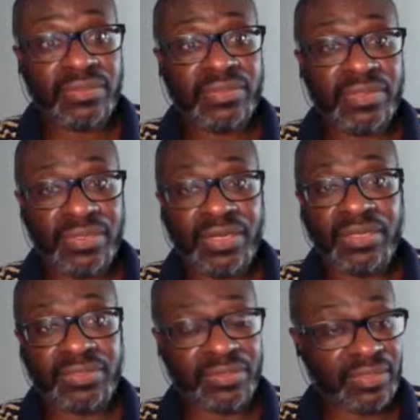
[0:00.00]
He
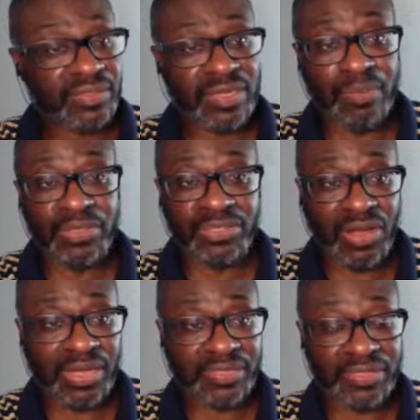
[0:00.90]
is. His numbers
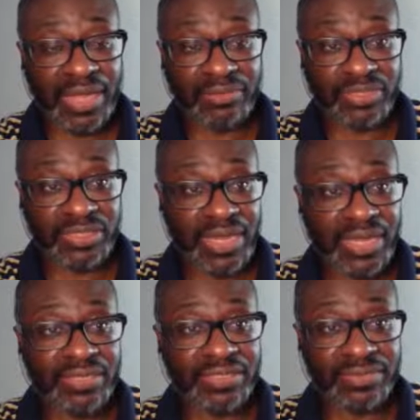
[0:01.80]
are
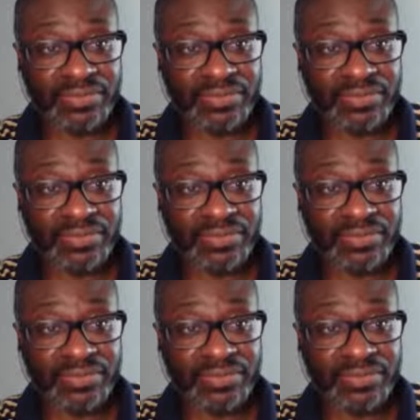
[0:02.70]
outstanding.